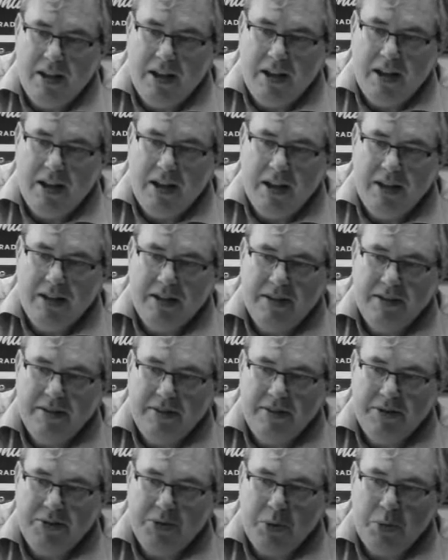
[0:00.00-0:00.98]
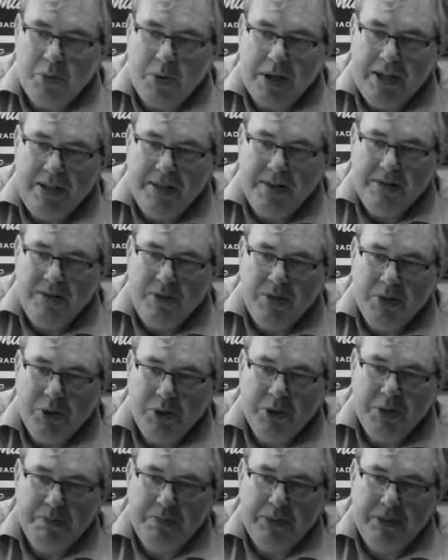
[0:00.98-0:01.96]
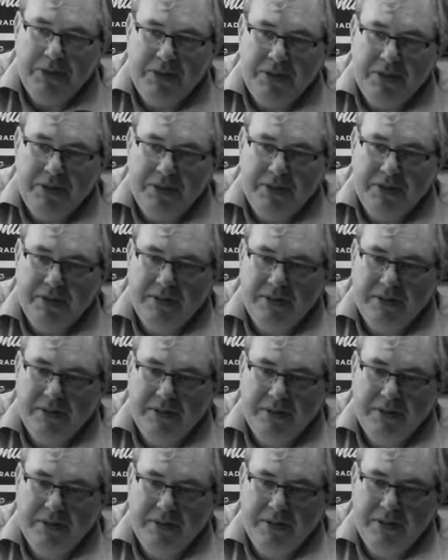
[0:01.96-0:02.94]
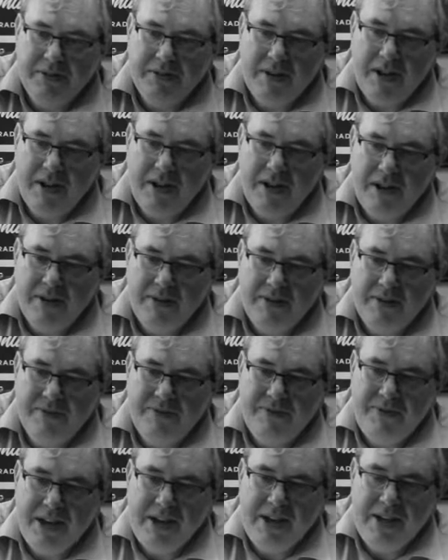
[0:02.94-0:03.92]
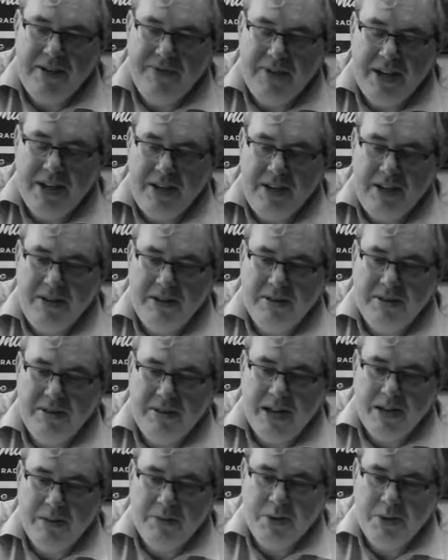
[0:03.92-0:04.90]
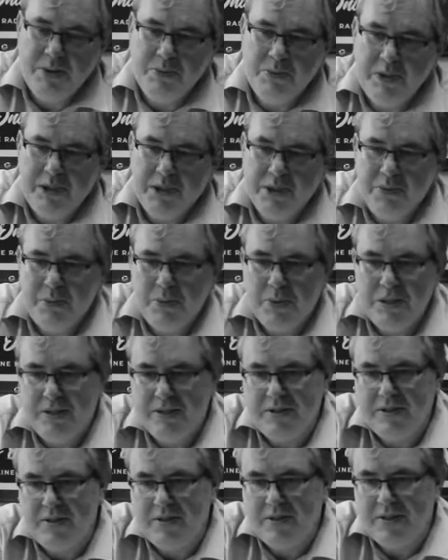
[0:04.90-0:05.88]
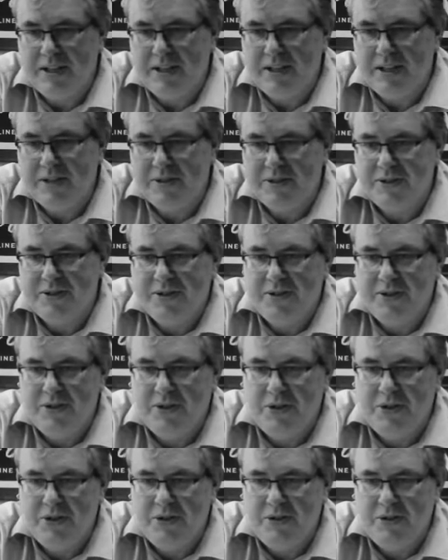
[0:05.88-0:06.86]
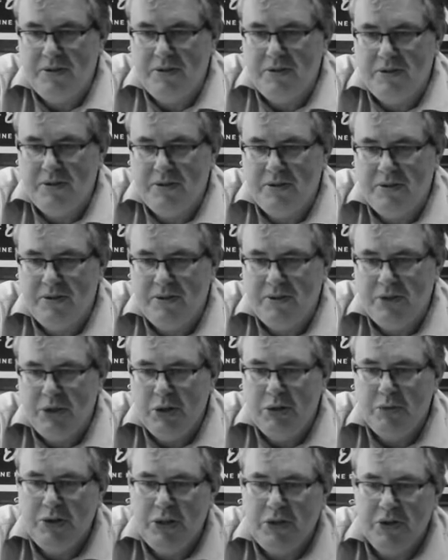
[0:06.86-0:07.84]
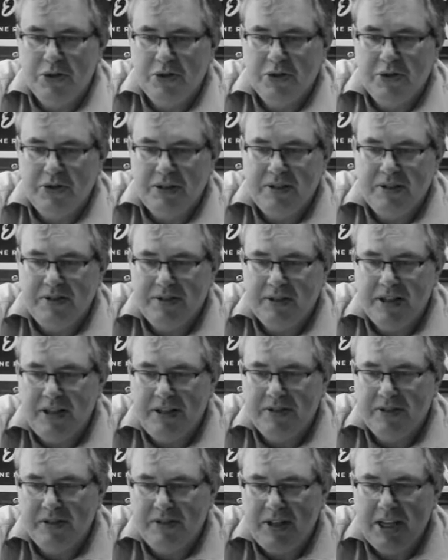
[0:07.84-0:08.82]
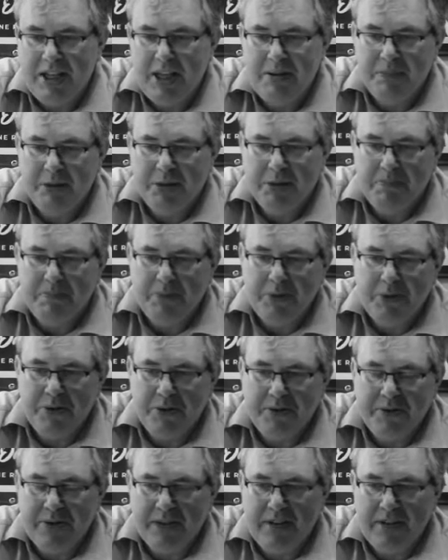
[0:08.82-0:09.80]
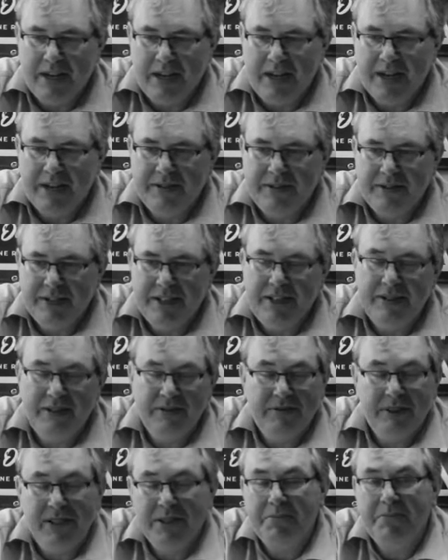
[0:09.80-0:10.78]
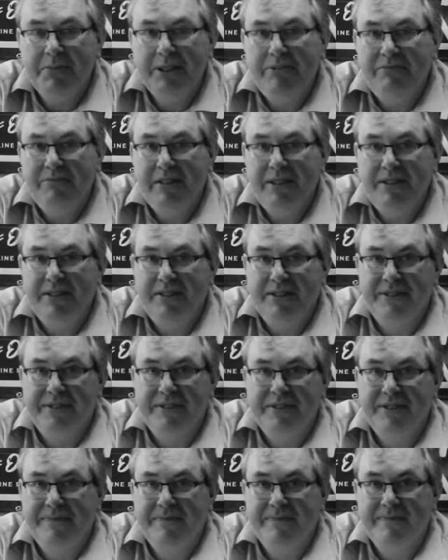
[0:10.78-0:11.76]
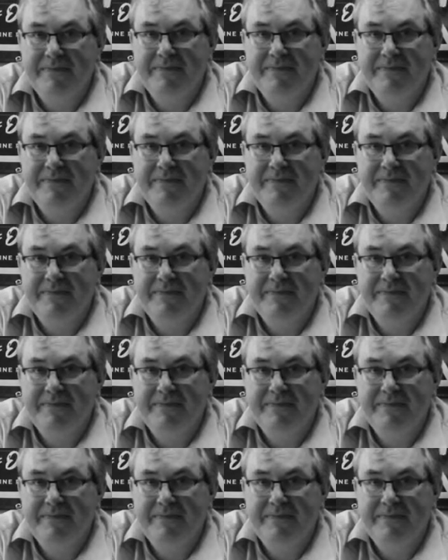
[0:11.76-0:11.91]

The white husband, very, very down-to-earth, working class, union orientated, labour supporting and incredibly racist.